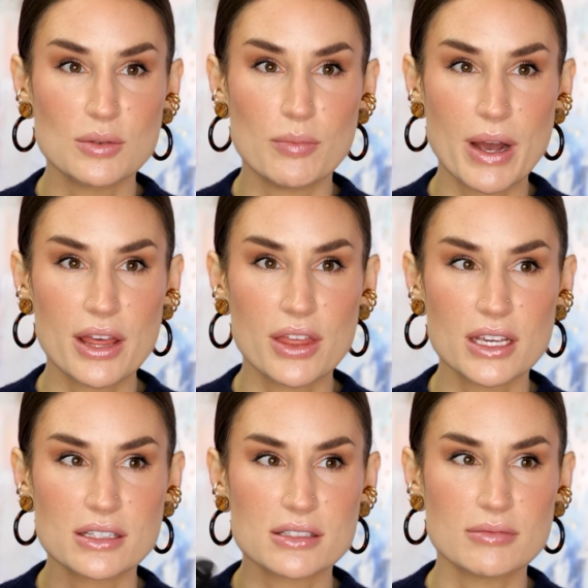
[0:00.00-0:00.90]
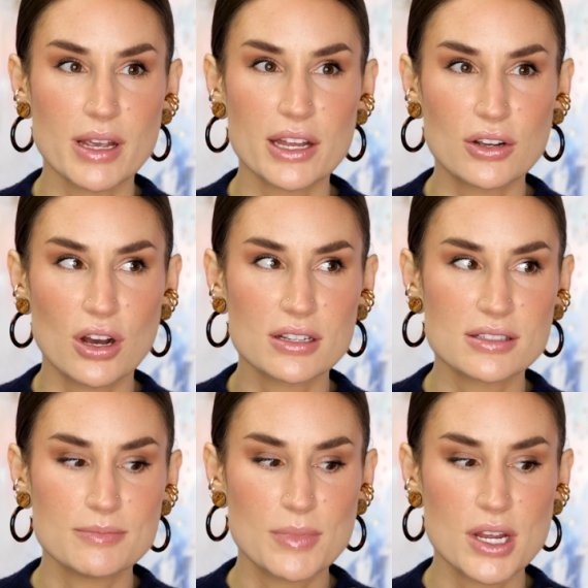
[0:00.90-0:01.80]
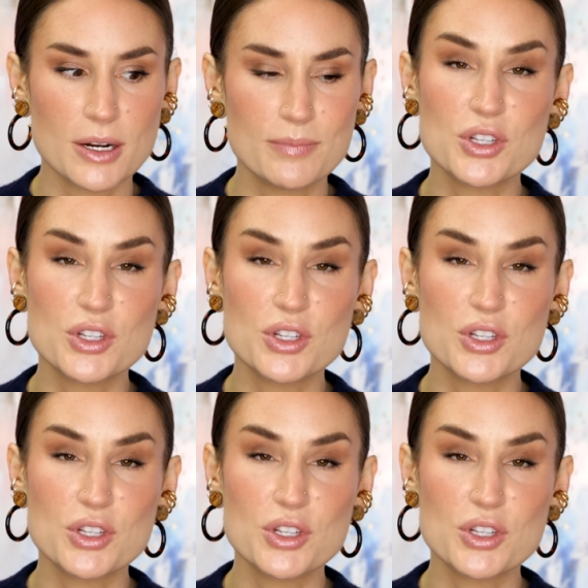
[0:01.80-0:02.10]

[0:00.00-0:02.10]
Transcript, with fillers: to buy things at cost here.